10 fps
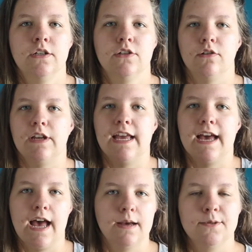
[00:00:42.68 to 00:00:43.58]
So the
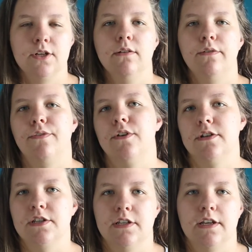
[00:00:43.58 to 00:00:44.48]
absolute
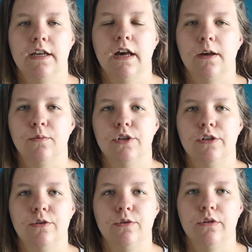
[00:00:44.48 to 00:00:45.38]
first thing I would
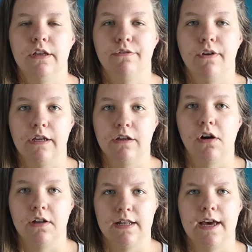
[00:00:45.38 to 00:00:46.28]
do if I
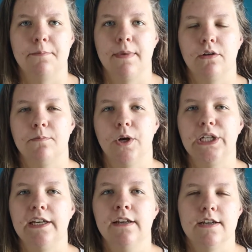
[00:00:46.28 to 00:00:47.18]
got that amount of
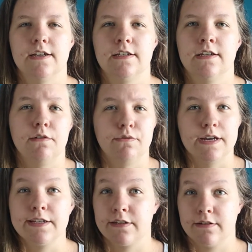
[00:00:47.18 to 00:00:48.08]
money is
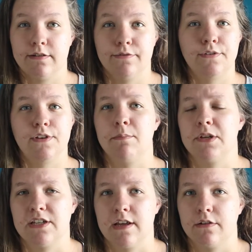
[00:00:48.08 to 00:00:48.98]
invest
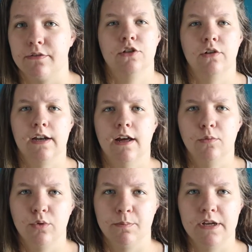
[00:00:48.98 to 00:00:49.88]
50% of it, so that I
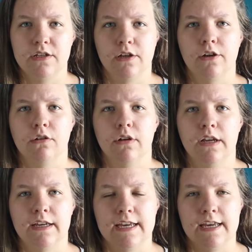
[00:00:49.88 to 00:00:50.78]
would be
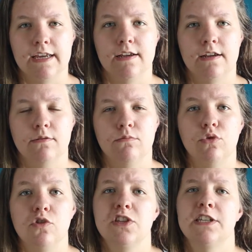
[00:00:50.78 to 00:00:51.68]
securing a
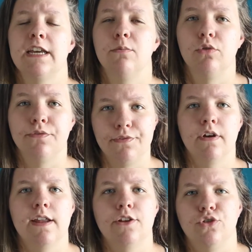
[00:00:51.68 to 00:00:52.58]
more stable
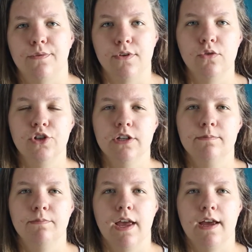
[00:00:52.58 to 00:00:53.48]
financial future.
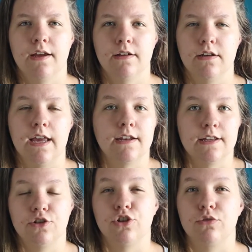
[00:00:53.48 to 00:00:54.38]
And yeah,
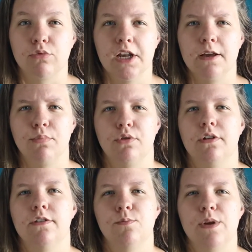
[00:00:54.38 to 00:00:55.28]
that's just really
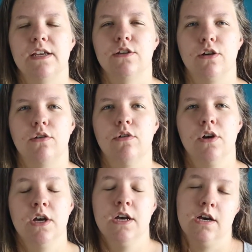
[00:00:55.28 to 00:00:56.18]
important to me, so
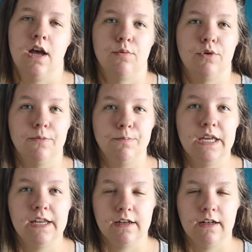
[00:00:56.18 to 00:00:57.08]
I would
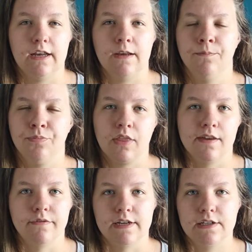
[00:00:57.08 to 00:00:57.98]
immediately
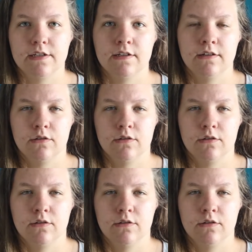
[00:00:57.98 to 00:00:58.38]
invest